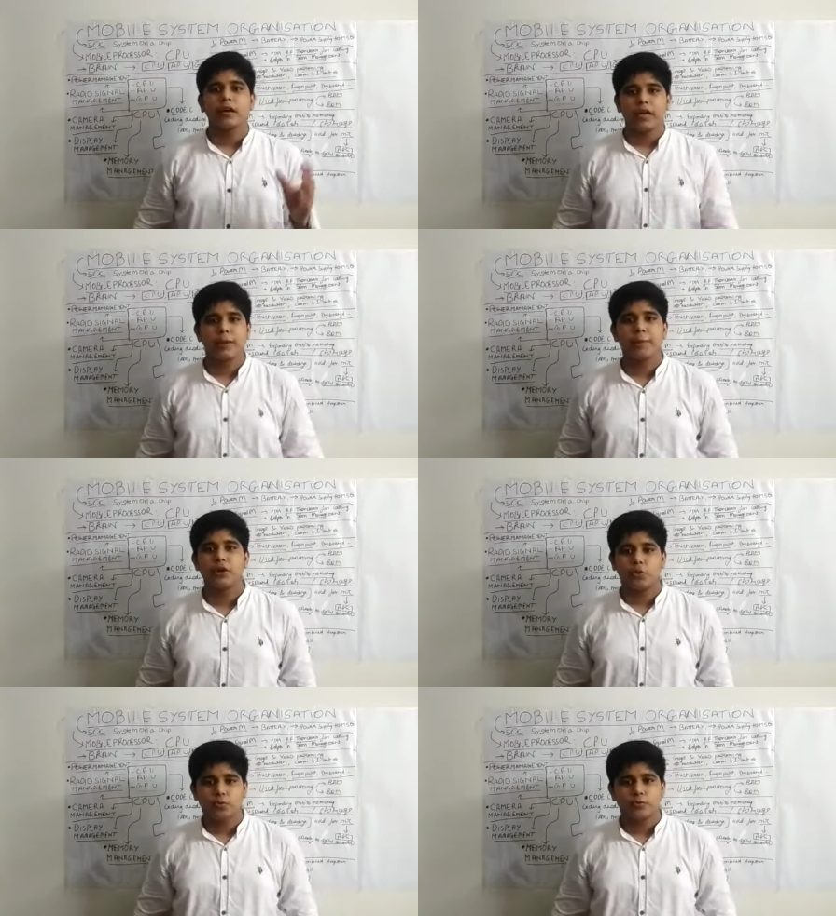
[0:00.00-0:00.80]

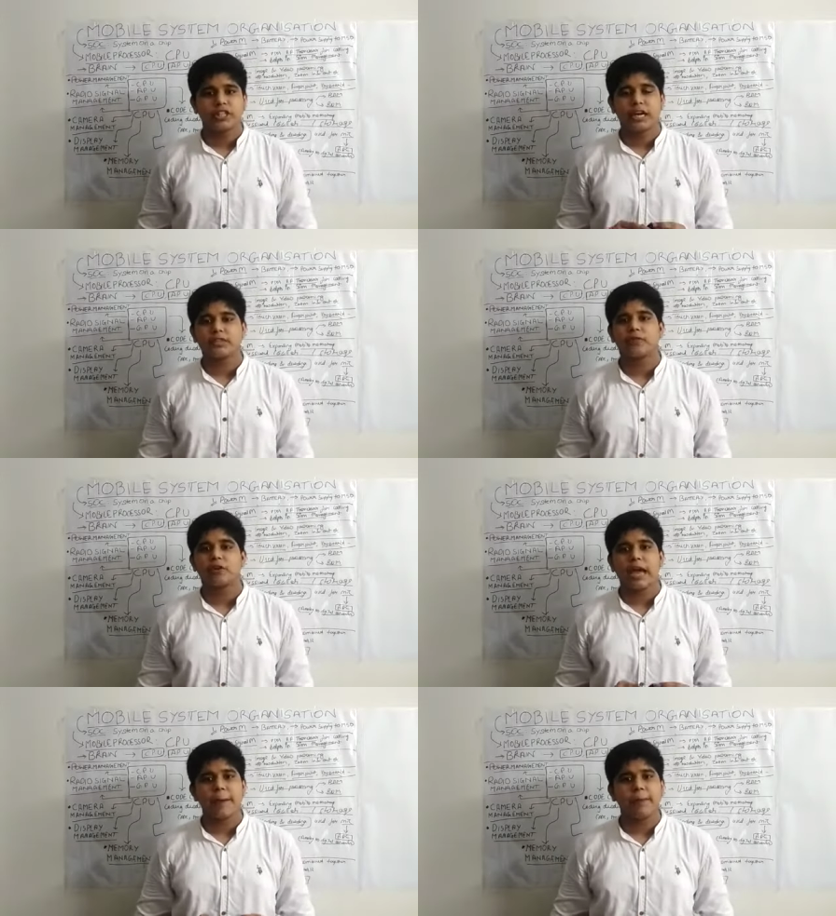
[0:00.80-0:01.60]
APU stands
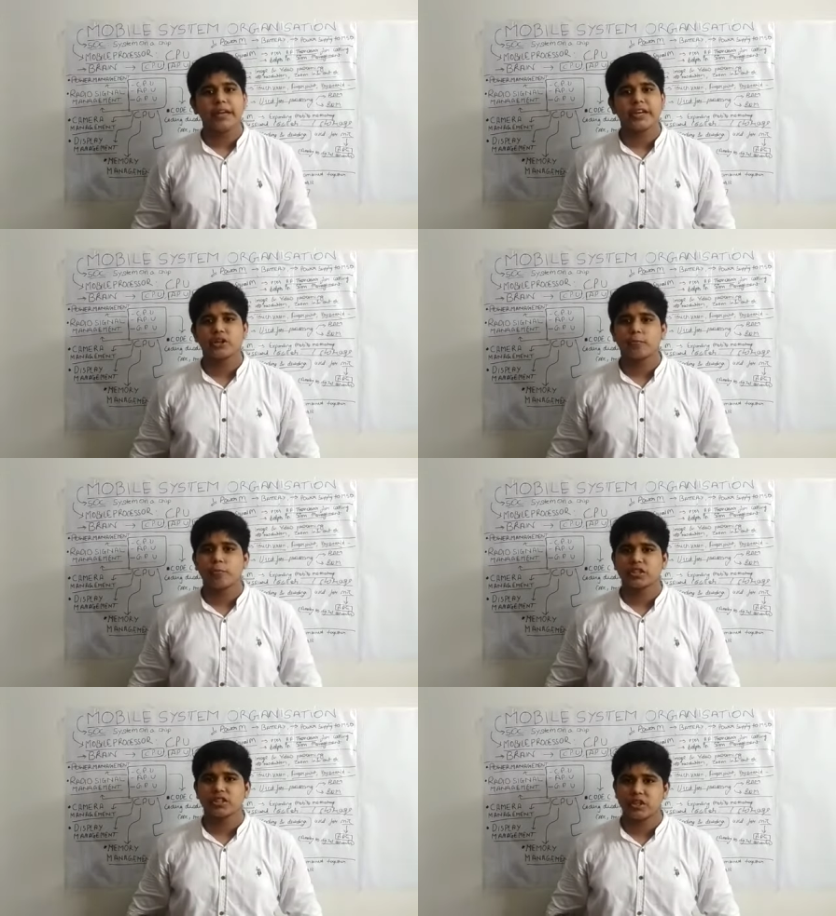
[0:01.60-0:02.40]
for Application
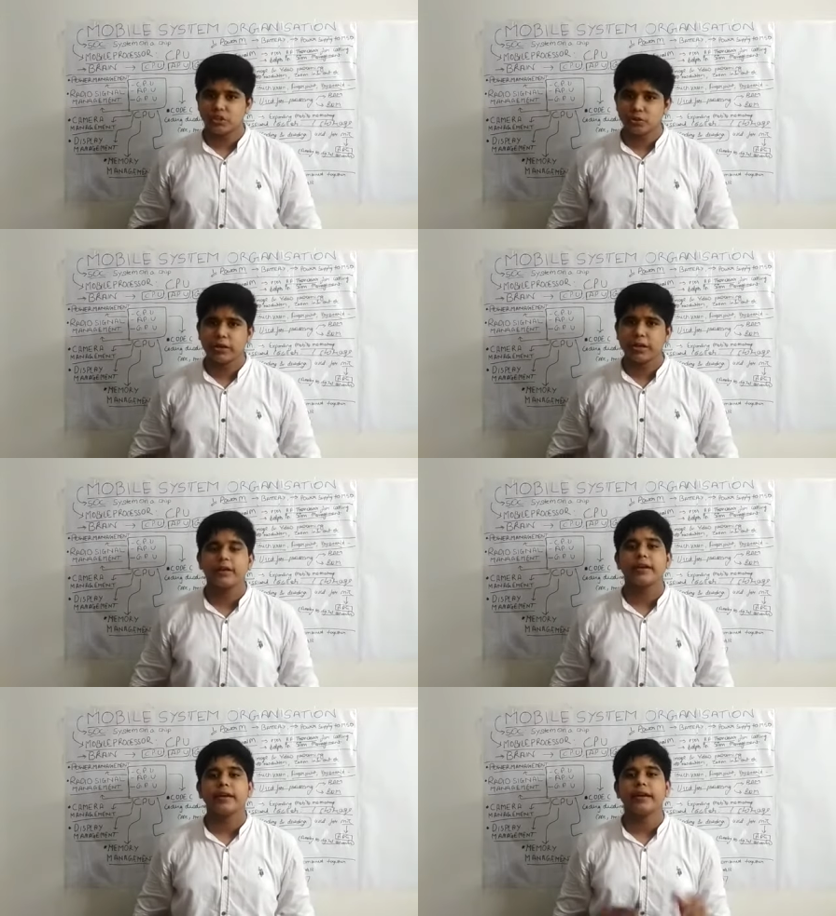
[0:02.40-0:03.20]
Processing Unit.
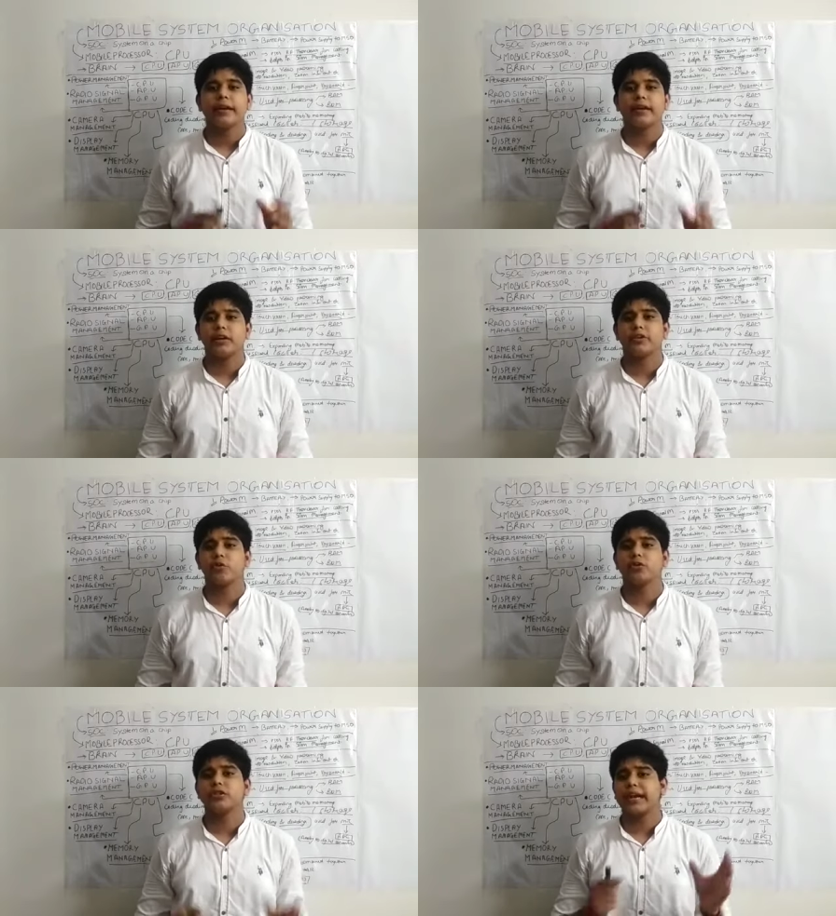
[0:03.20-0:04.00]
It
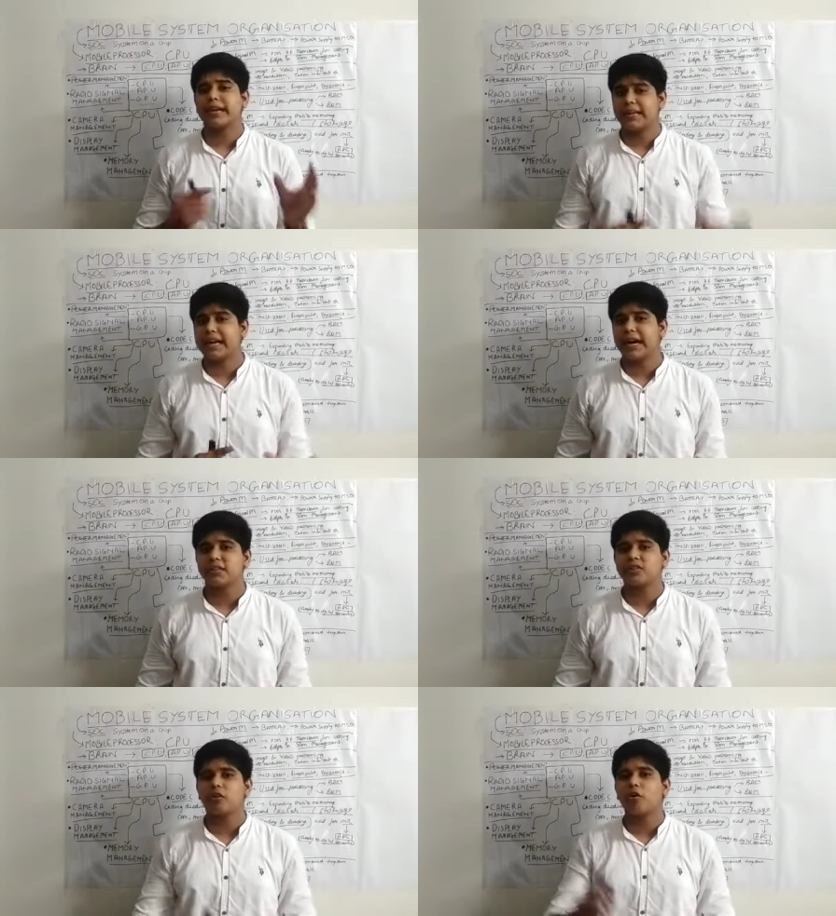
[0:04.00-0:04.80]
controls and
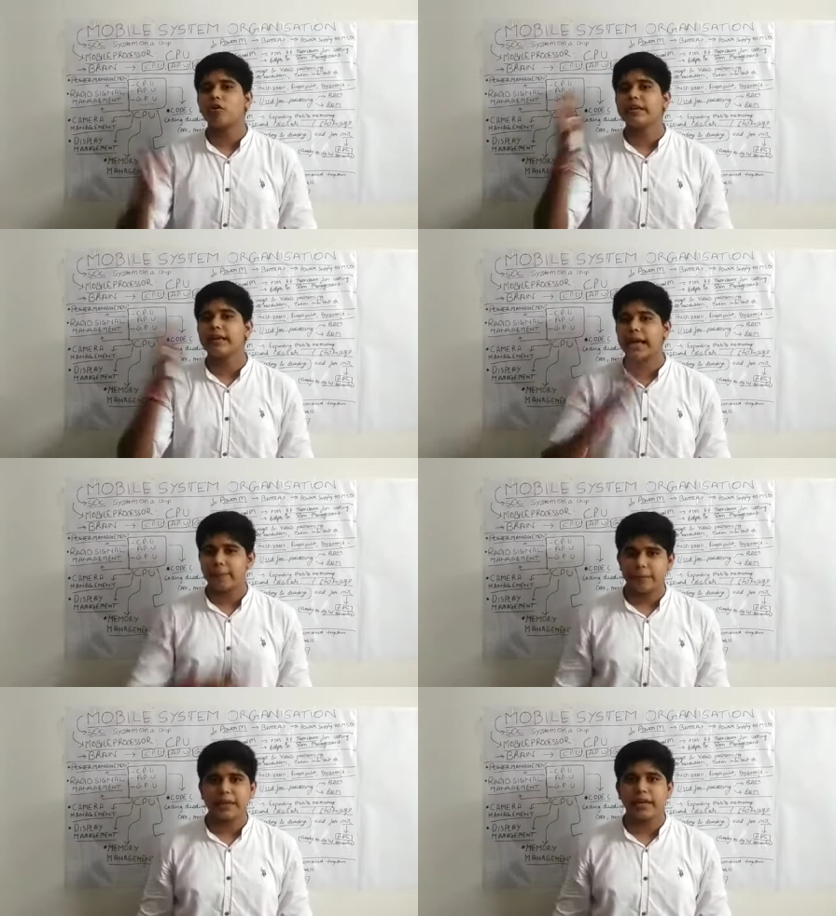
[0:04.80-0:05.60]
guides all the
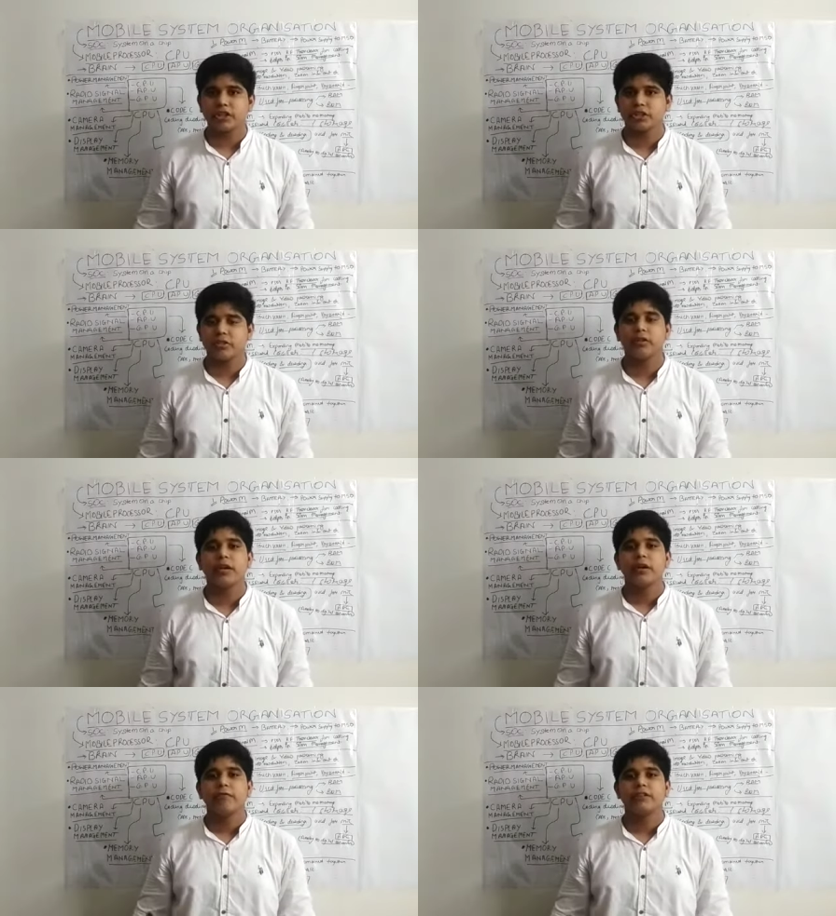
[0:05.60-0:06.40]
applications
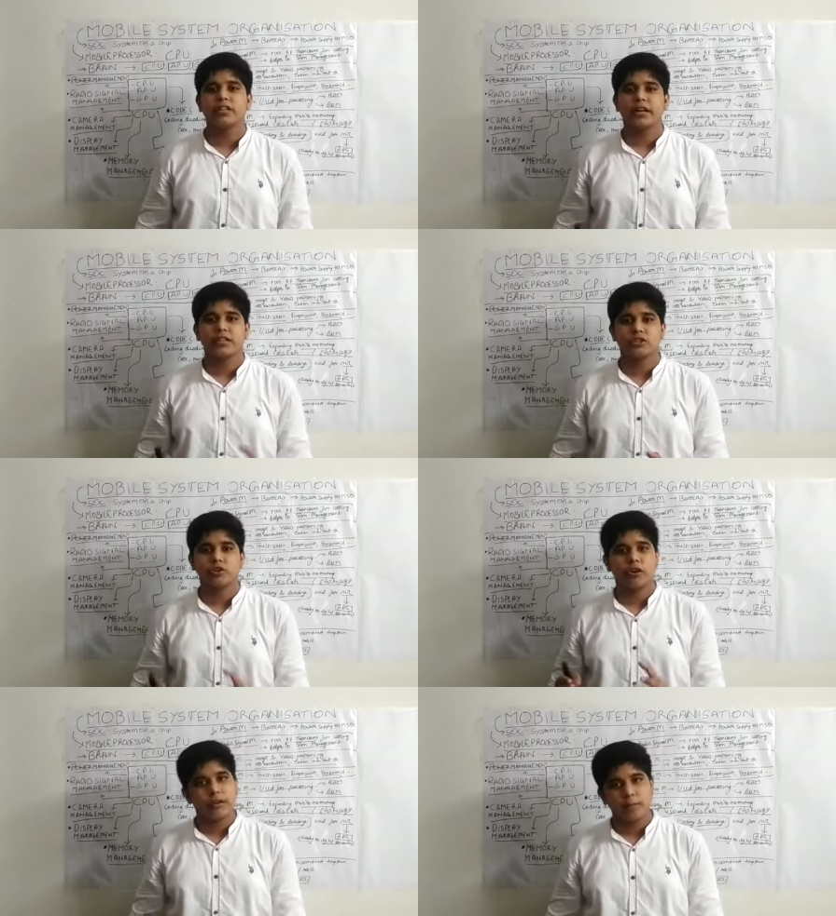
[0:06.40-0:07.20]
which are
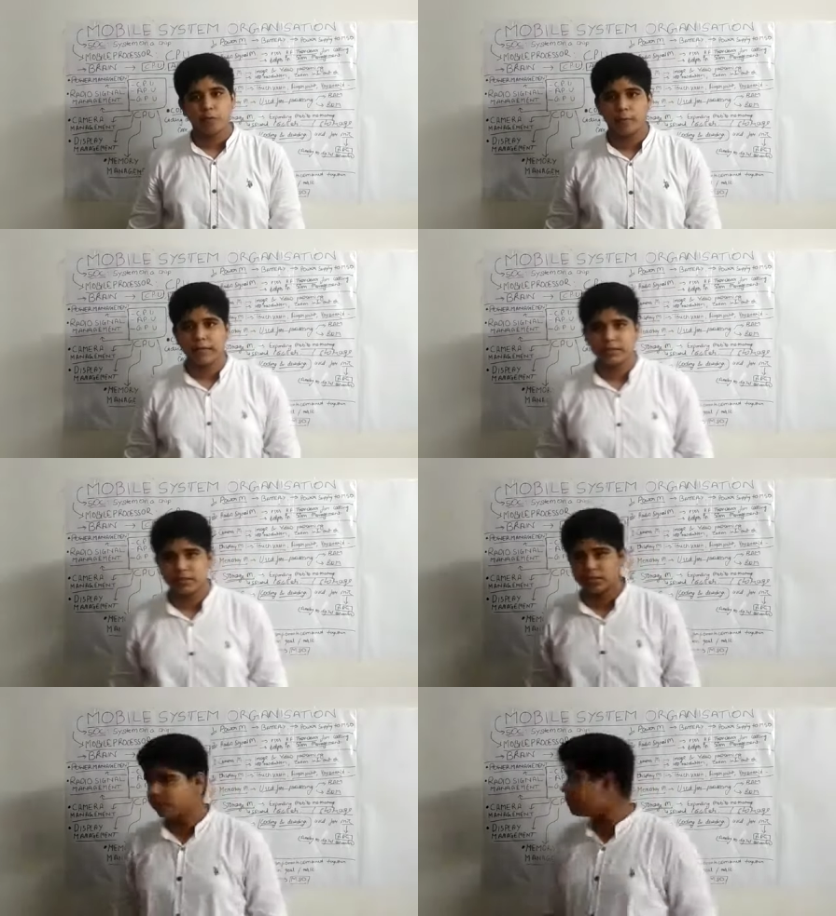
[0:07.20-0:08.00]
installed in mobile
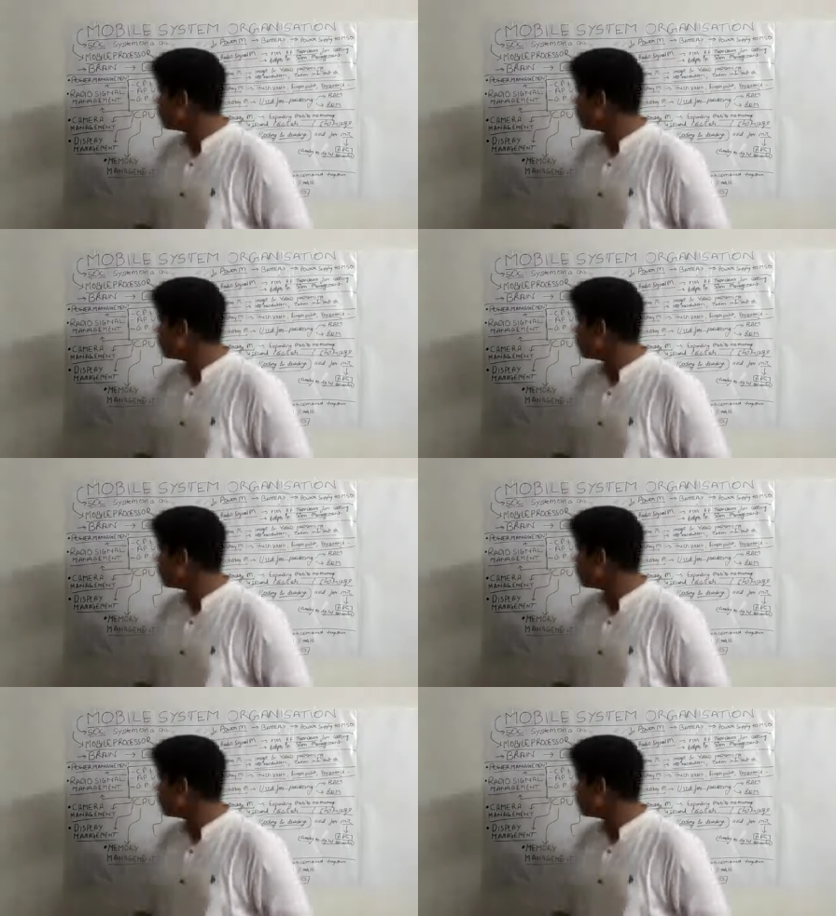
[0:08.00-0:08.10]
system.